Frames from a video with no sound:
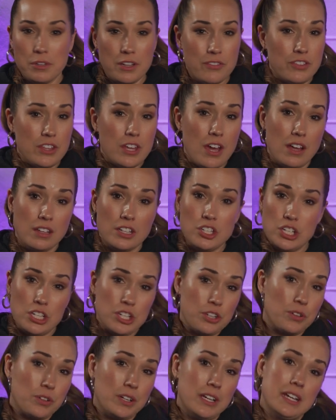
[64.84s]
of theology
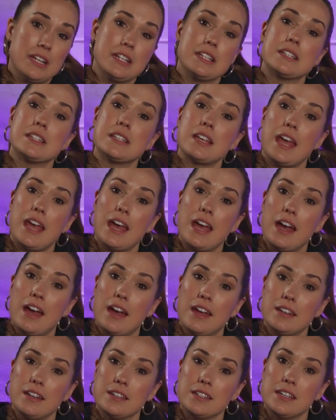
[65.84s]
degrees,
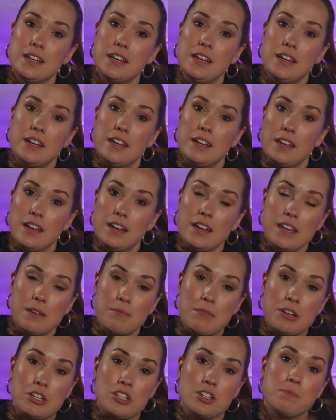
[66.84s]
and he
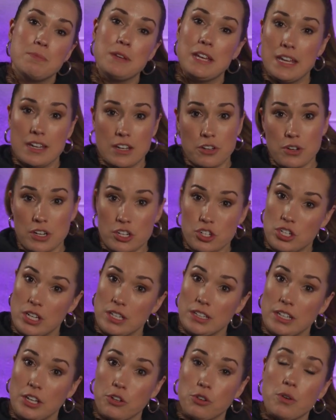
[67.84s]
mentioned being a
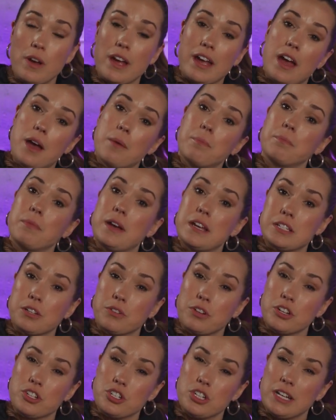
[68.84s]
Christian, like growing up as a
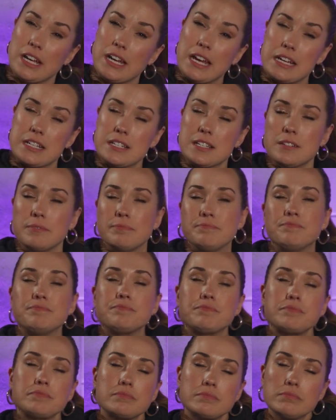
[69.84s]
Christian, I guess.
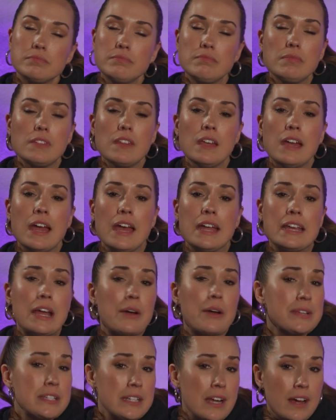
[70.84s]
And now
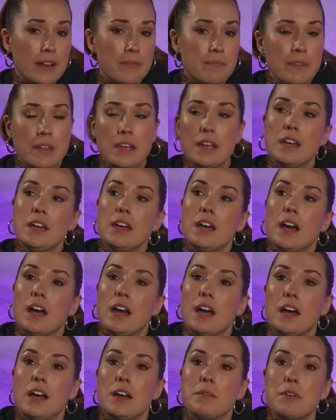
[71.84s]
he's not.
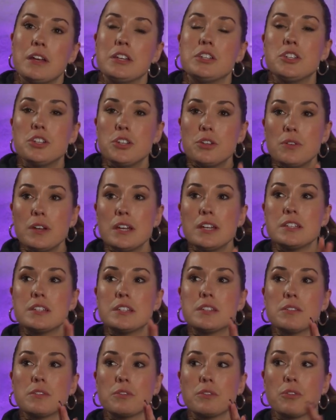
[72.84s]
And to
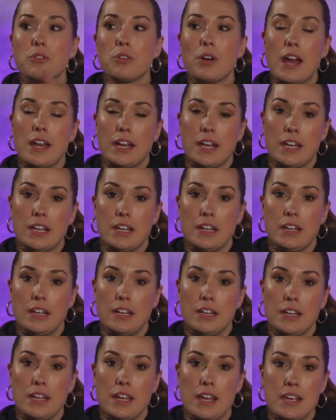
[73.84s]
his credit,
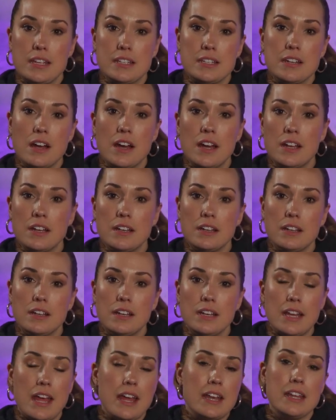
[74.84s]
he's not
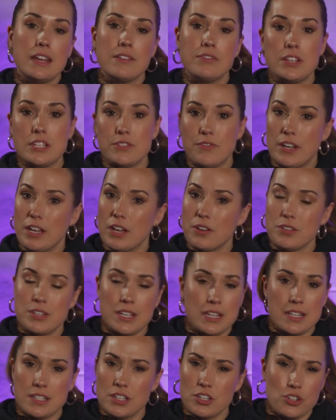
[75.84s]
in any of these videos. He
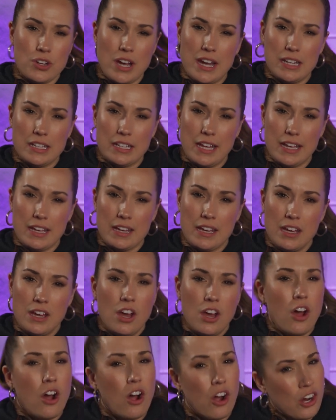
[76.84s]
doesn't try to like
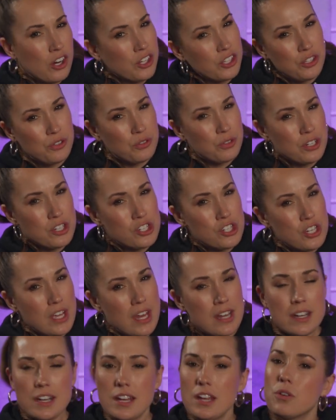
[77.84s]
argue
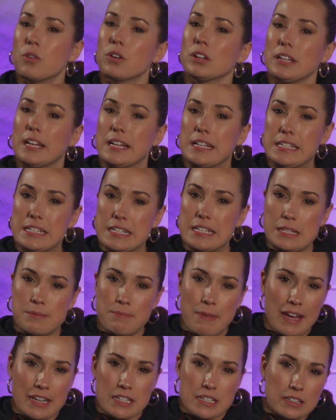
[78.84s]
Christianity or like
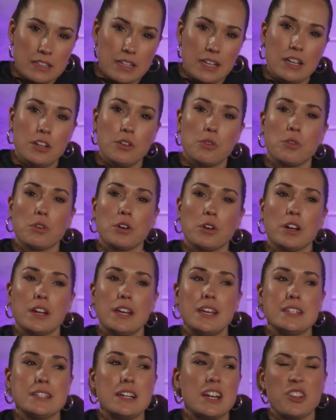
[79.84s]
dismantle it, or
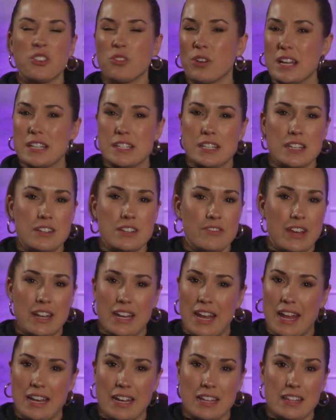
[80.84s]
he's not aggressive in
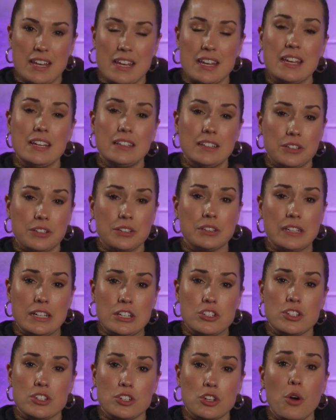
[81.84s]
anything. He literally is
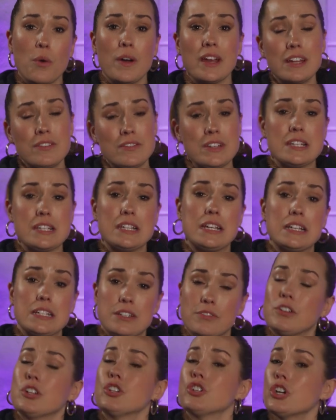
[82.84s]
just going and visiting
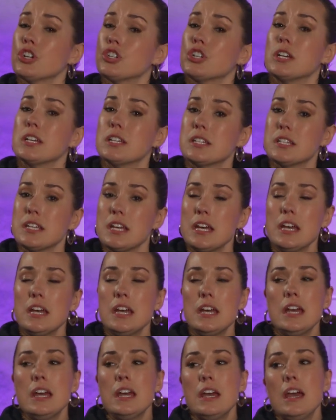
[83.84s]
different churches.
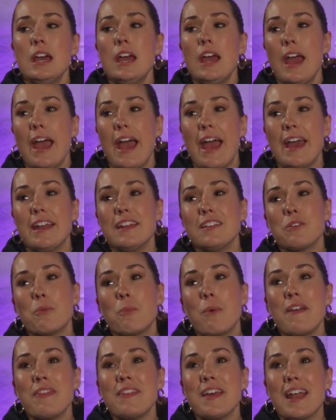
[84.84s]
And in the
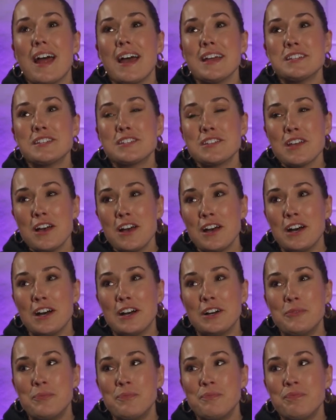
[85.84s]
one that I
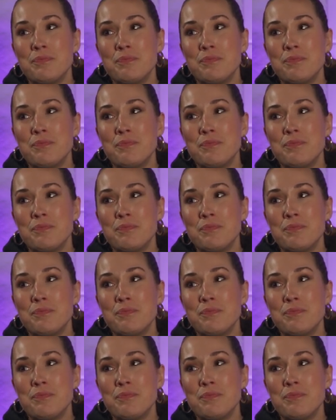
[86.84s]
saw,